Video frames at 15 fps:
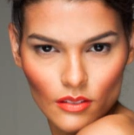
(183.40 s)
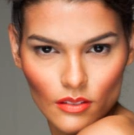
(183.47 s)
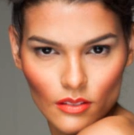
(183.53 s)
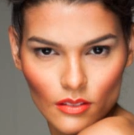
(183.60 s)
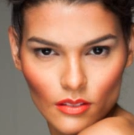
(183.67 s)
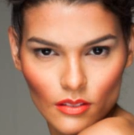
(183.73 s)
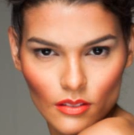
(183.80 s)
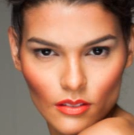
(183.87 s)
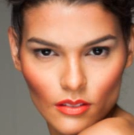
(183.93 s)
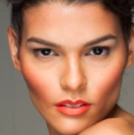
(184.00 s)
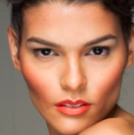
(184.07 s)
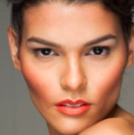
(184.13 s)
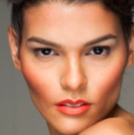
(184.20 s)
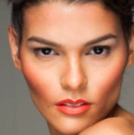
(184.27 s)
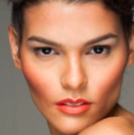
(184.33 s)

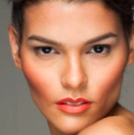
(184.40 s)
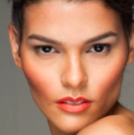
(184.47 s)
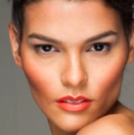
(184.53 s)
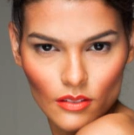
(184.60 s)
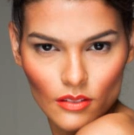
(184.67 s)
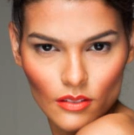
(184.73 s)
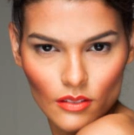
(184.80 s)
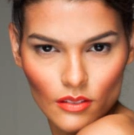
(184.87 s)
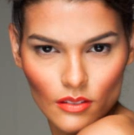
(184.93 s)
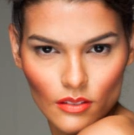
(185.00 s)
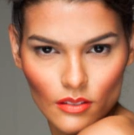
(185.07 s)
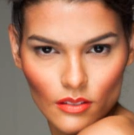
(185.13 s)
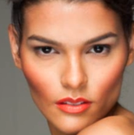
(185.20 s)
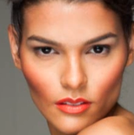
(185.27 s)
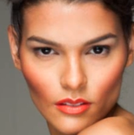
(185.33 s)

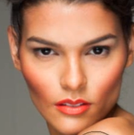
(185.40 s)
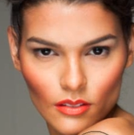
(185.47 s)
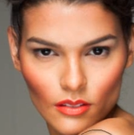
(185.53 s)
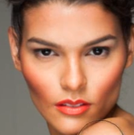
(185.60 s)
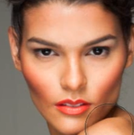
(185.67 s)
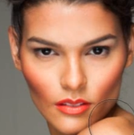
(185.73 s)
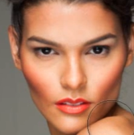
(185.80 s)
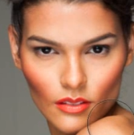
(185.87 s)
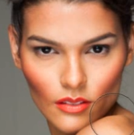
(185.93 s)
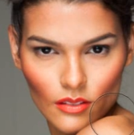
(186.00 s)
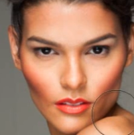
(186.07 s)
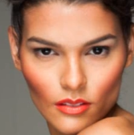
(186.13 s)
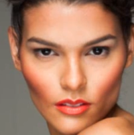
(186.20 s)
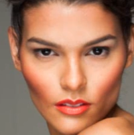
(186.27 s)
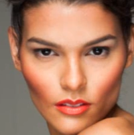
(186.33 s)

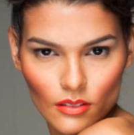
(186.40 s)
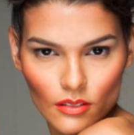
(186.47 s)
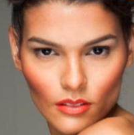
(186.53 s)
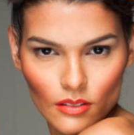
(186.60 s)
Nothing is said.